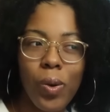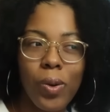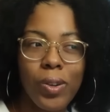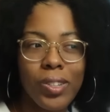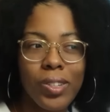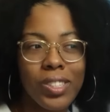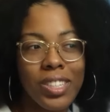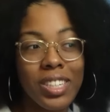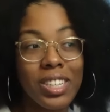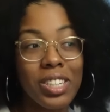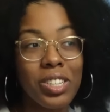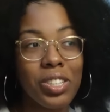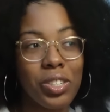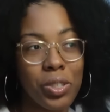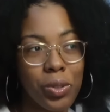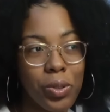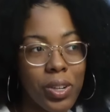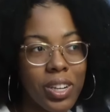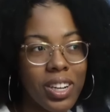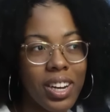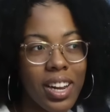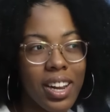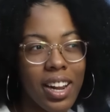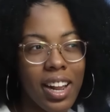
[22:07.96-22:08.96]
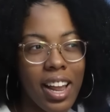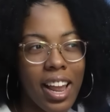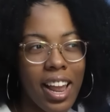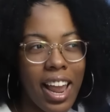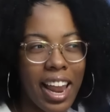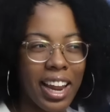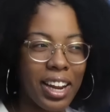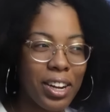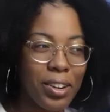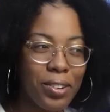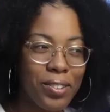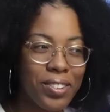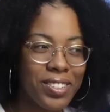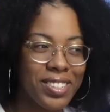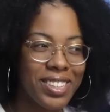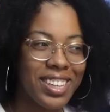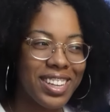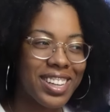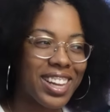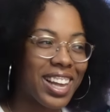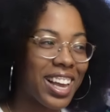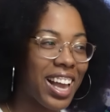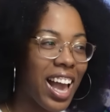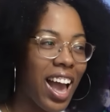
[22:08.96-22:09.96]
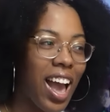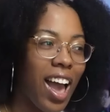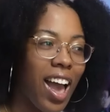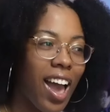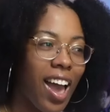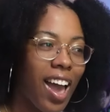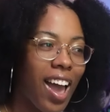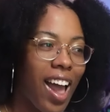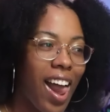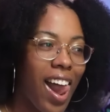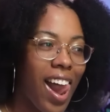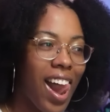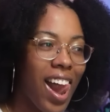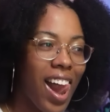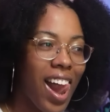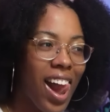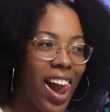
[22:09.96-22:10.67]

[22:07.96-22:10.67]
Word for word: or did he do it angrily? Like